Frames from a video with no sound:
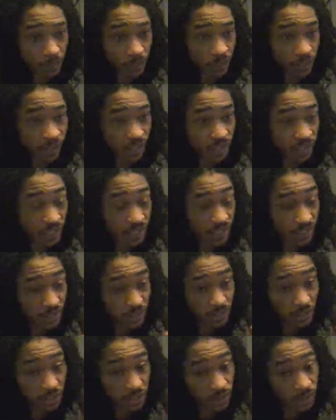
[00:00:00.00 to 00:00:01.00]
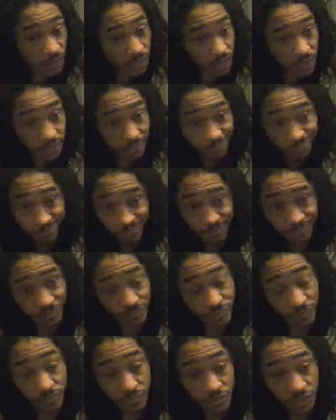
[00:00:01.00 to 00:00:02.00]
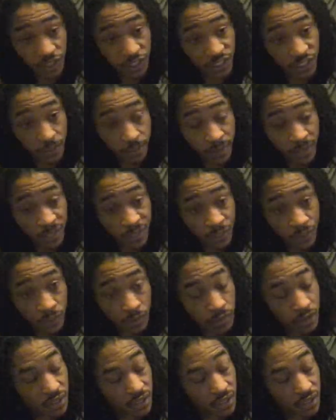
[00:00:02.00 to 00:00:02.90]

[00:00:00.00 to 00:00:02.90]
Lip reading: part is literally just a puzzle.